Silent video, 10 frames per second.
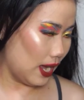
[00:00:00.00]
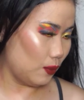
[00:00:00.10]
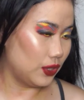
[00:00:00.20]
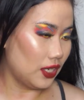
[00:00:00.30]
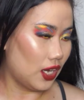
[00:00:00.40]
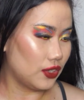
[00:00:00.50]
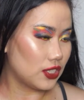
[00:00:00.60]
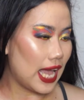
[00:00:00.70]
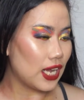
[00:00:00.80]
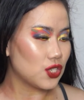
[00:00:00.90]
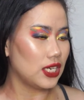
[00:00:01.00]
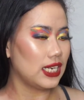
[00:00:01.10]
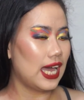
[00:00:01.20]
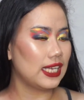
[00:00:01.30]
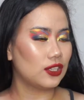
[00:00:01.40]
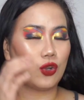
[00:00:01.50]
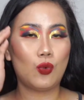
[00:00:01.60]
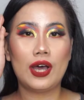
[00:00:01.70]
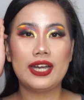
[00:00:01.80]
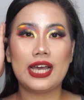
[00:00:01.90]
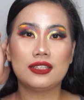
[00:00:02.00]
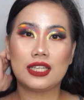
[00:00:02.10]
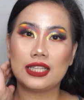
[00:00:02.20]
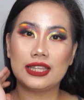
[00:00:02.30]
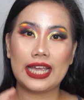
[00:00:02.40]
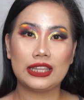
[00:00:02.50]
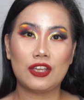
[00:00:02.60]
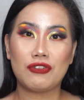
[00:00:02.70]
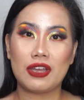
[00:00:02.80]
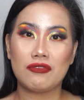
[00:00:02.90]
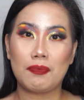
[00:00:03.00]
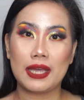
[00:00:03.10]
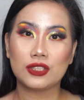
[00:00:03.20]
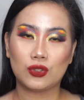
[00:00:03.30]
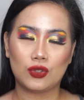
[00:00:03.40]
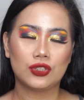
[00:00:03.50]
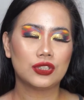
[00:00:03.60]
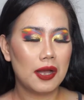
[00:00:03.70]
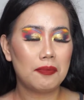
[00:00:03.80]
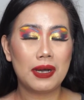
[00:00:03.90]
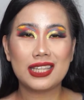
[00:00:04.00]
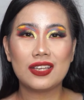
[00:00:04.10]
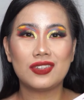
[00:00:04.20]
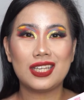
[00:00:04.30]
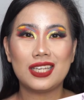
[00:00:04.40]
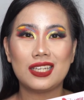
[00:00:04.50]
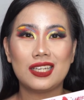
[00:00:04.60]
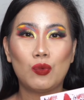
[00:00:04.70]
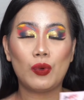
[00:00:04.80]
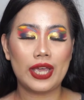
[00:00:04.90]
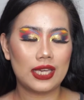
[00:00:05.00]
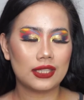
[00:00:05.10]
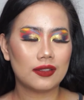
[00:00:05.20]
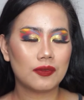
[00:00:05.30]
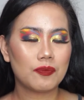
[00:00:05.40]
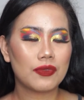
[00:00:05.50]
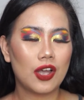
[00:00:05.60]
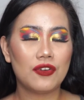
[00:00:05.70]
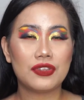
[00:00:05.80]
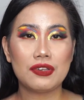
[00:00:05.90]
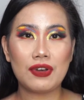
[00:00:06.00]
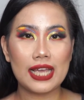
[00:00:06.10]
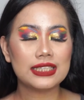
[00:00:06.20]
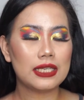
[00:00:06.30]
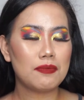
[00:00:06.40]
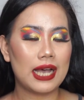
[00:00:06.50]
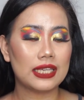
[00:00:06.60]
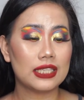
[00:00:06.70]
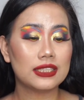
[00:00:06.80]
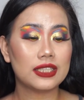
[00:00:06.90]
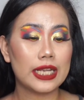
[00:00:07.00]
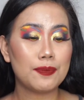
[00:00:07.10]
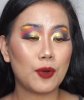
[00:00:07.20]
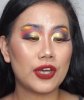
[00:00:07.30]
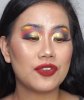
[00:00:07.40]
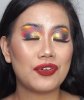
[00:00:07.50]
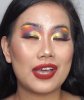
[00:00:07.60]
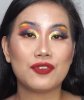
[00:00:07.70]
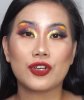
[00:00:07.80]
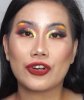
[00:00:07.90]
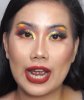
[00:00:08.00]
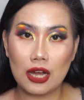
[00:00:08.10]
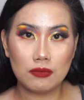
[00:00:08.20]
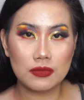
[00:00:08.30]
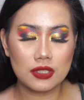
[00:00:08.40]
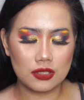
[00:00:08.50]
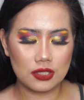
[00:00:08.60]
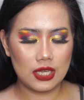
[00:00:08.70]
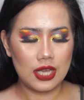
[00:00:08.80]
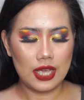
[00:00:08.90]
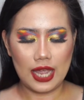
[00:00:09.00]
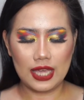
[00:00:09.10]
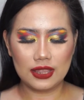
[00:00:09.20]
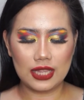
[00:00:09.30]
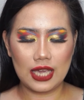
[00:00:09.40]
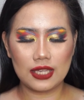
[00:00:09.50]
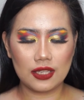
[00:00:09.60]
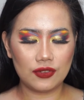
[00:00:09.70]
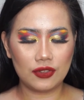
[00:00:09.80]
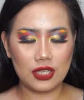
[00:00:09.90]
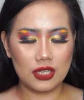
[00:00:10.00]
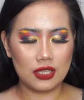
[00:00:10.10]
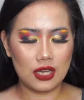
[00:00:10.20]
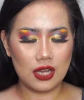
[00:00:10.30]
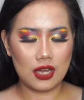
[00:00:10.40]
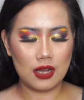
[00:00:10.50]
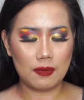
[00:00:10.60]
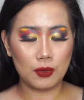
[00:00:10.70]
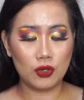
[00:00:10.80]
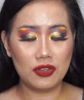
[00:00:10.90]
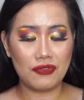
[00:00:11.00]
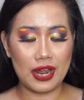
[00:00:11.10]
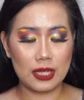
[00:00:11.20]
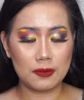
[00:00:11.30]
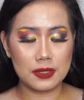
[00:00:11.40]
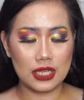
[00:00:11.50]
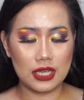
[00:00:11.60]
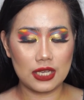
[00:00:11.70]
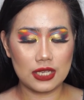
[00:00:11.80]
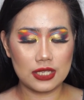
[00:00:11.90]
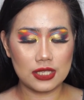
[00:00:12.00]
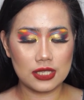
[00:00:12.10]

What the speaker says: with the others. Actually, lahat to 195 pesos. But the weight of the flexi matte is 3.5 grams. And then the good vibes is